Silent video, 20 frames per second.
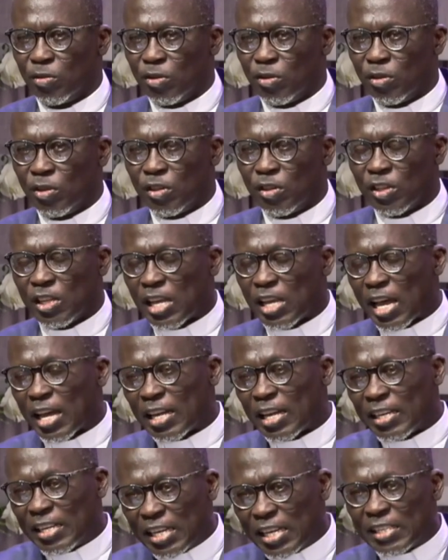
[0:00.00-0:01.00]
They are a
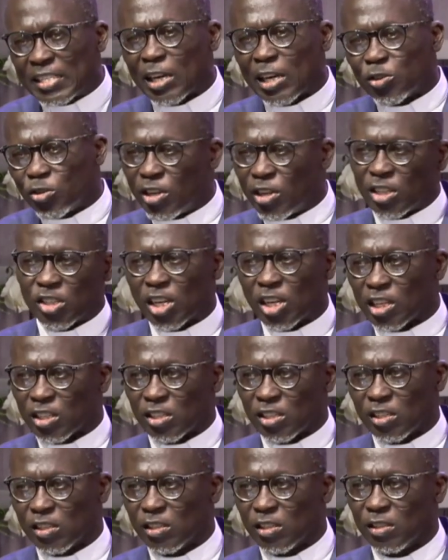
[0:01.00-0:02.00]
danger to the
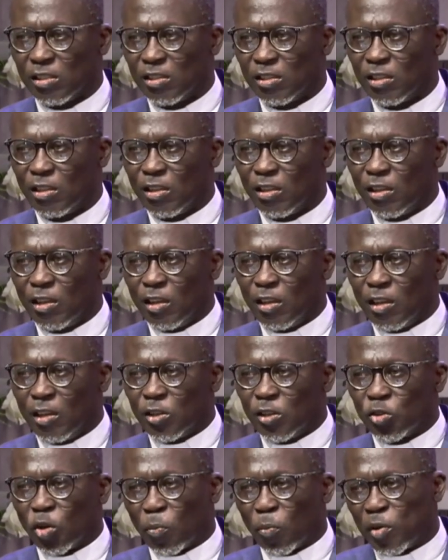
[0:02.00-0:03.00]
church. So
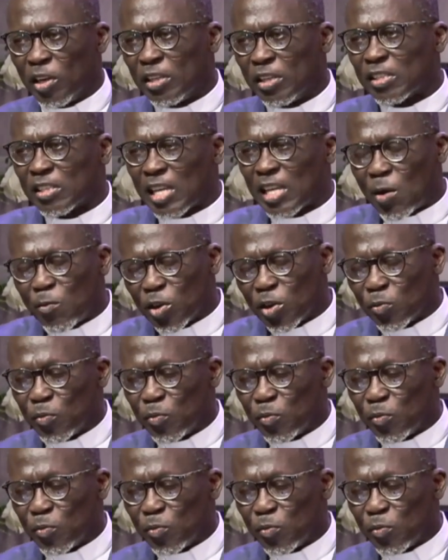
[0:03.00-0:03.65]
please come with me.